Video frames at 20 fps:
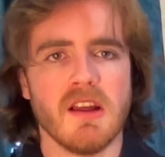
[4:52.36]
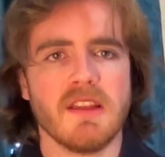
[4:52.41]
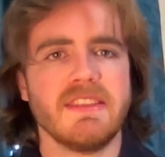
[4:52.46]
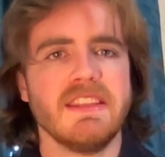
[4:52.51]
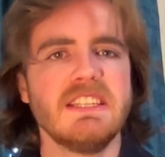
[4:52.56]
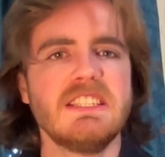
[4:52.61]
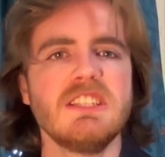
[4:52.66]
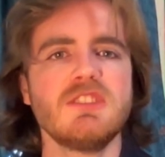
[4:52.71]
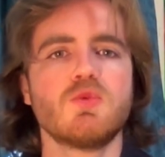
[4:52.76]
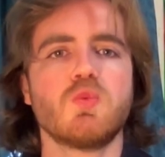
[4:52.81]

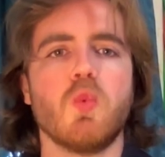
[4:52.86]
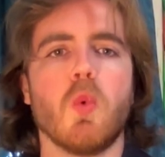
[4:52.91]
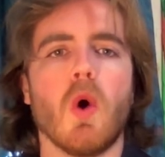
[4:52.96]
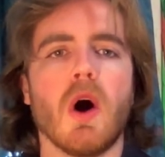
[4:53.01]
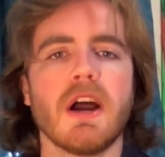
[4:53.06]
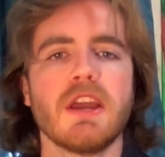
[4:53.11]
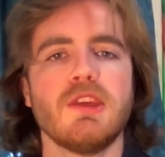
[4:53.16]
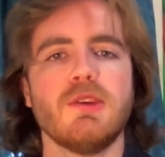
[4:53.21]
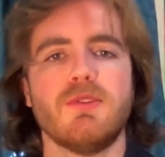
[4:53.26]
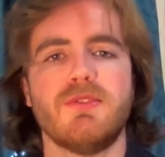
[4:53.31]
This is
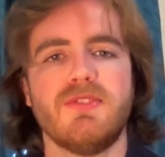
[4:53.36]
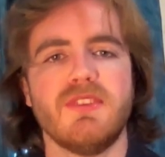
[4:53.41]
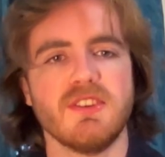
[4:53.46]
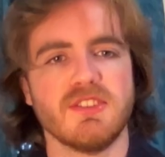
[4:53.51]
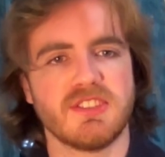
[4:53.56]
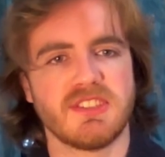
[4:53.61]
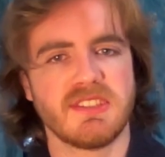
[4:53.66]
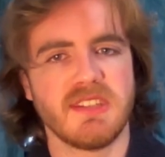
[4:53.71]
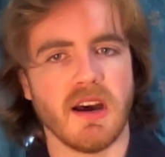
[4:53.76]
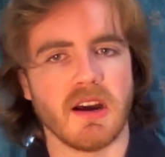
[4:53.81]
why you feel
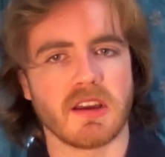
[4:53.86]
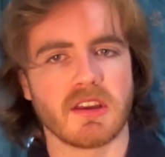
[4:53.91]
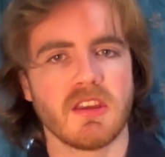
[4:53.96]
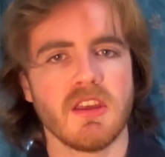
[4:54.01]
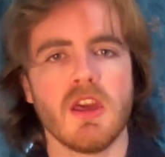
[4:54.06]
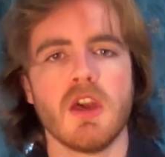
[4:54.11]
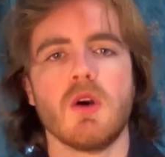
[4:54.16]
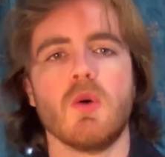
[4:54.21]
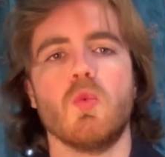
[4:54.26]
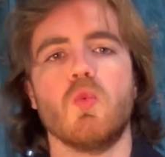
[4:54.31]
stuck,
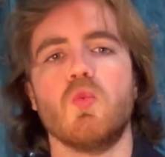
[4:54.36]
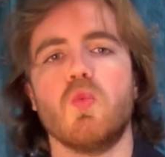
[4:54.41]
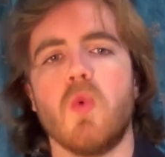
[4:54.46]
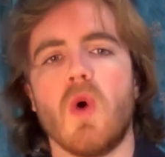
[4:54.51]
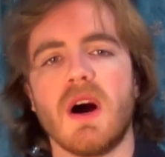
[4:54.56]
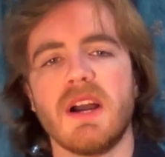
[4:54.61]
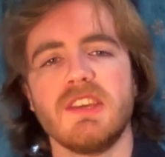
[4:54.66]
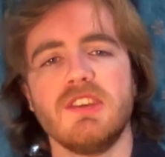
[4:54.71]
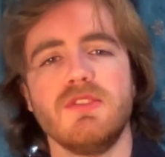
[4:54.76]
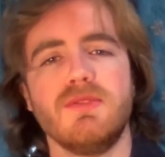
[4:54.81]

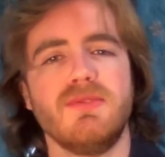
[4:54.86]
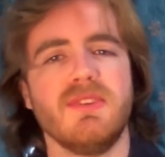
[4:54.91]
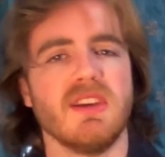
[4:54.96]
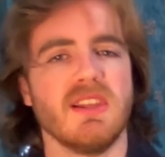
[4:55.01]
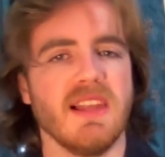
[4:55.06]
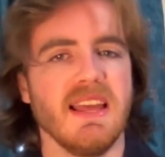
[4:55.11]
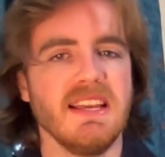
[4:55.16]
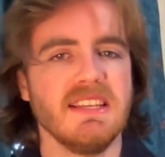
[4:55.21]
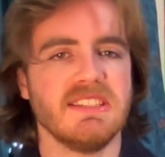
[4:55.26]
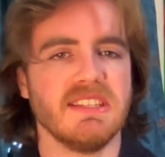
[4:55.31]
why you feel
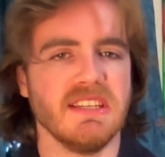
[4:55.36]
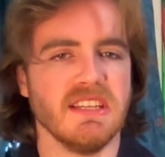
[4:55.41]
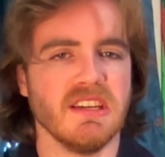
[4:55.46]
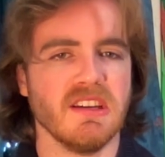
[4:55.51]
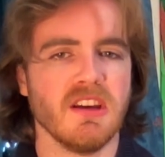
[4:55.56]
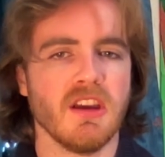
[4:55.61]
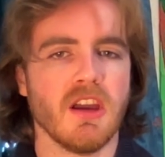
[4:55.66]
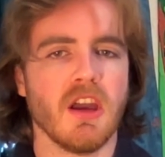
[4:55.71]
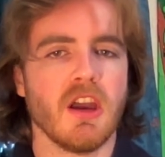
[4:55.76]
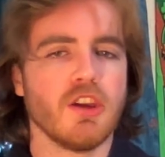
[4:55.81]
lazy.
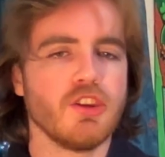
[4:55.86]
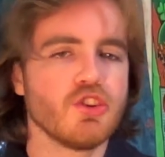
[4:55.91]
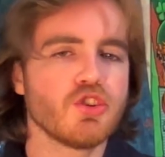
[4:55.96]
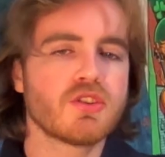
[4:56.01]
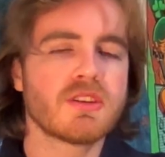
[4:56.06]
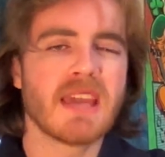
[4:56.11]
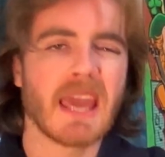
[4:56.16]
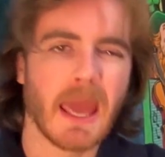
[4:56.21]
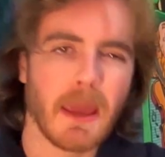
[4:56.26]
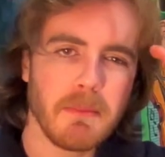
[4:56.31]
You're
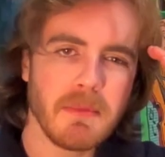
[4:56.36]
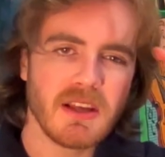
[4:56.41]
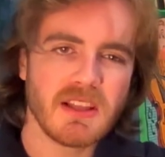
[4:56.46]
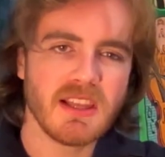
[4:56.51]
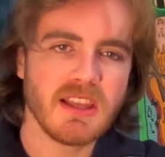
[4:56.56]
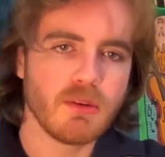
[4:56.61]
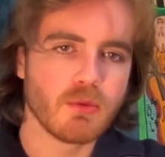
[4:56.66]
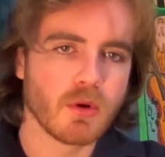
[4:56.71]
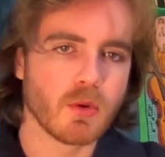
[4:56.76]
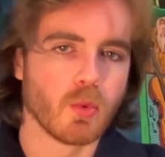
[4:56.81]

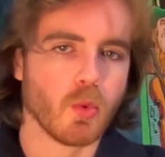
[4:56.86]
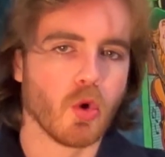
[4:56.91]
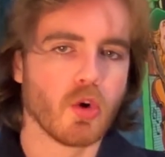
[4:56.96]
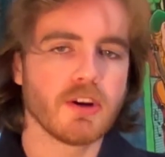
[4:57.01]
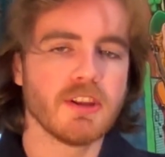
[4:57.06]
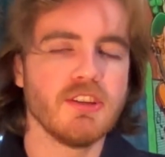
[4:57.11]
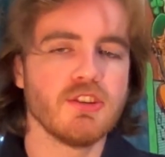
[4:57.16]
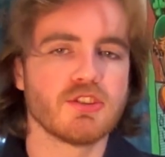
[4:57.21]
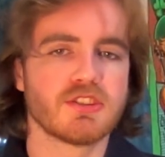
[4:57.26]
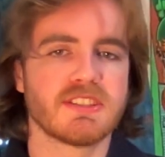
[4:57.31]
chemically
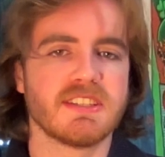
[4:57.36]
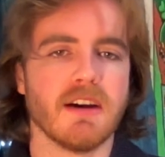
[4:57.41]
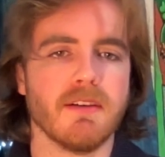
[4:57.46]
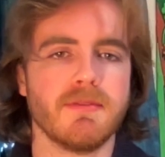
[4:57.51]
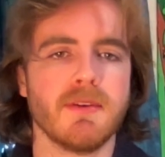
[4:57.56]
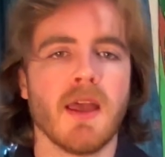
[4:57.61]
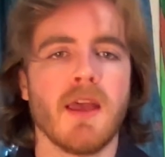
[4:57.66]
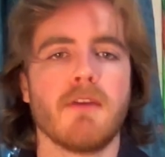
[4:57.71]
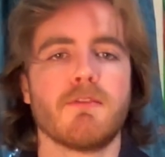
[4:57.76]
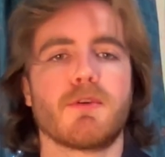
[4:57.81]
rewarding yourself
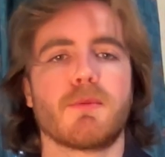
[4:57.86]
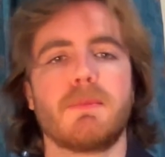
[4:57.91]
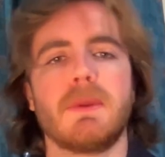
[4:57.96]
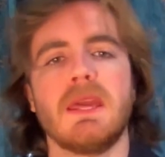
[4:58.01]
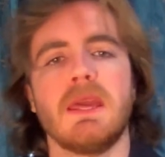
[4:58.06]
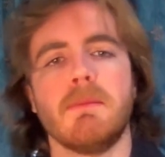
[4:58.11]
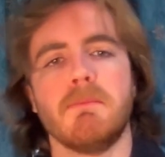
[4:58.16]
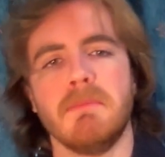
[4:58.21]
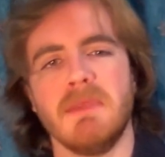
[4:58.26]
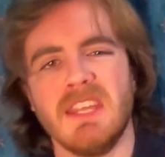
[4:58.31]
for
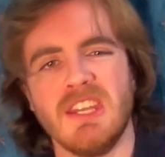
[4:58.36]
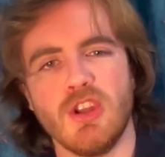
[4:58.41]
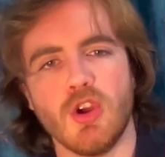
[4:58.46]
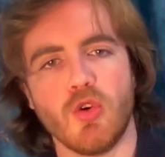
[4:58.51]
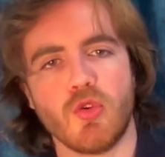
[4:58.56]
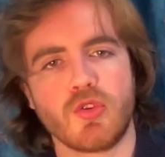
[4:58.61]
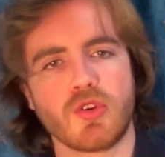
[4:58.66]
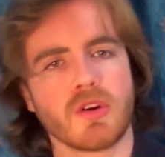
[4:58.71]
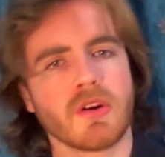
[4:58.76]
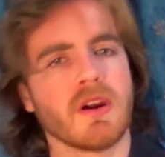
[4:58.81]
being
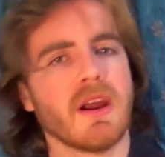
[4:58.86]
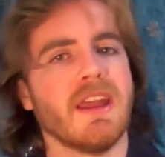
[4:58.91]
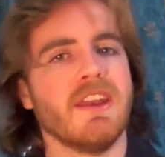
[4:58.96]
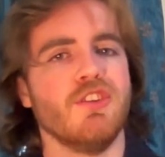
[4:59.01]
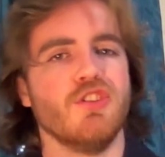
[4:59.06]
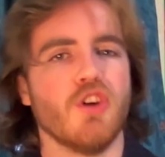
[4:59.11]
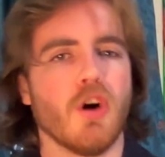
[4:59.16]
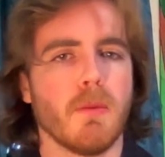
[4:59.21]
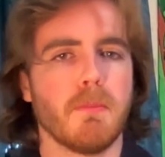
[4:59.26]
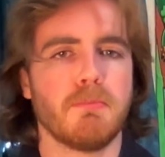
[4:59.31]
mediocre and
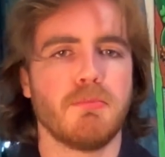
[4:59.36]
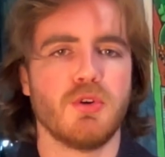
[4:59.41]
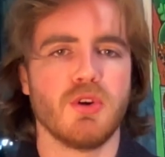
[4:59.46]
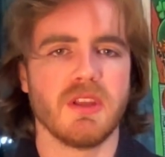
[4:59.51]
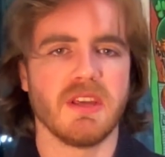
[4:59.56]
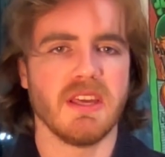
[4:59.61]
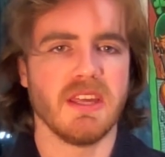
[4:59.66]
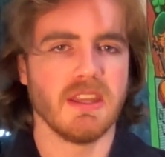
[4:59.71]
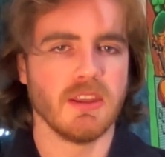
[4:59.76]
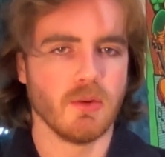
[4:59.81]
not
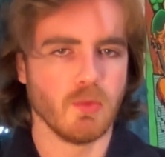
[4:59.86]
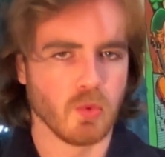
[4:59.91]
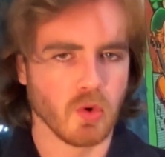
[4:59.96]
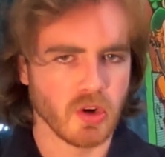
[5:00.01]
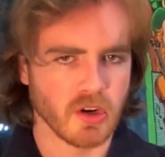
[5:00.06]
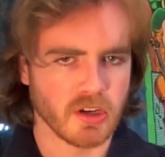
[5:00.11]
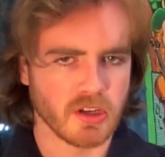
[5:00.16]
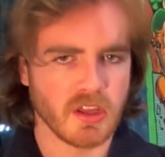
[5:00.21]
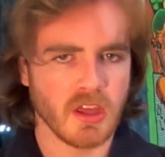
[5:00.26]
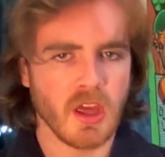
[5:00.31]
putting in the
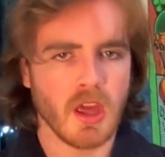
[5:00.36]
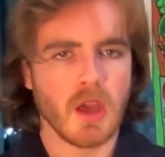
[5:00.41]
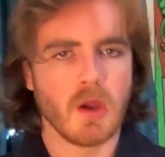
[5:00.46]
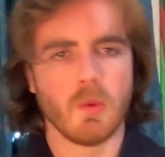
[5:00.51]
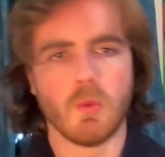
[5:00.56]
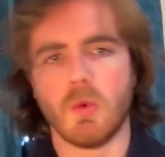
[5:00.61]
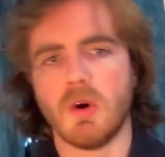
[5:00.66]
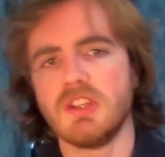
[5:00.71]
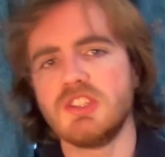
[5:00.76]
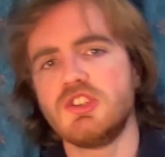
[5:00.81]
work.
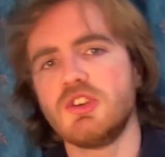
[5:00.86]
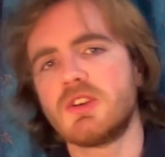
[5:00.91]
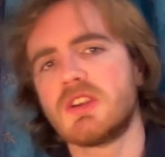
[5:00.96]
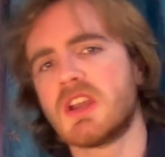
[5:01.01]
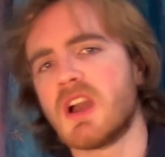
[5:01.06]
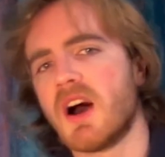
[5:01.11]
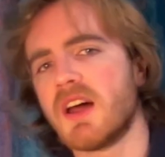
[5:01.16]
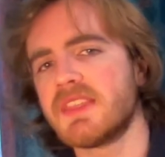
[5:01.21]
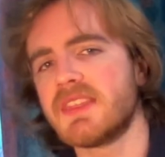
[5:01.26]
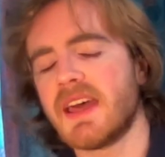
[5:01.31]
Once you
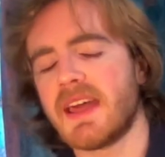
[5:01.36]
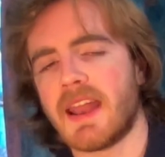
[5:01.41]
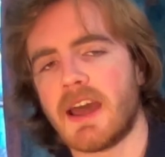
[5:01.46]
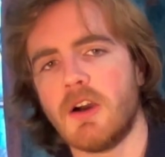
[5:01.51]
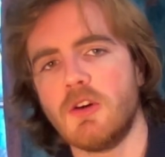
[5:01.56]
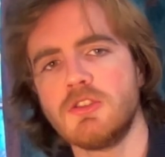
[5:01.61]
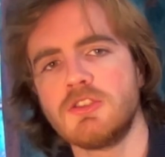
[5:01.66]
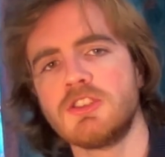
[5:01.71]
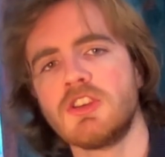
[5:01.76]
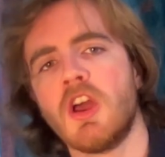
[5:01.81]
cut that
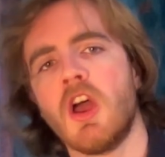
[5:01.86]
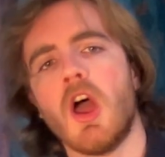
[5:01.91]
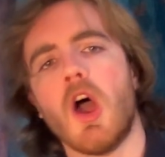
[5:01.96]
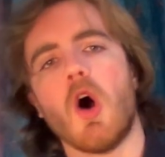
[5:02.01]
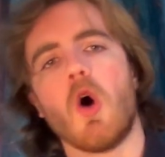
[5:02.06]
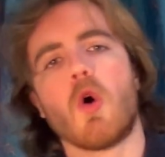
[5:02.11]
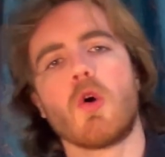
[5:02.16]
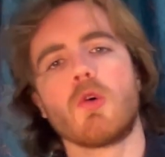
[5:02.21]
out or